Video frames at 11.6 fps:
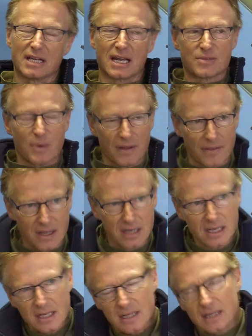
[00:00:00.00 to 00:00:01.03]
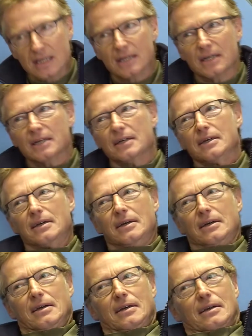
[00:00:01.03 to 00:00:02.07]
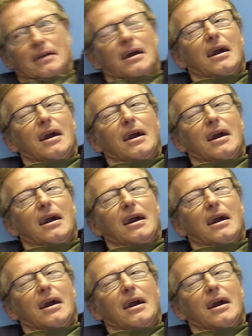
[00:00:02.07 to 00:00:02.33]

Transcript: And if you don't give me the right answer, I will chase you.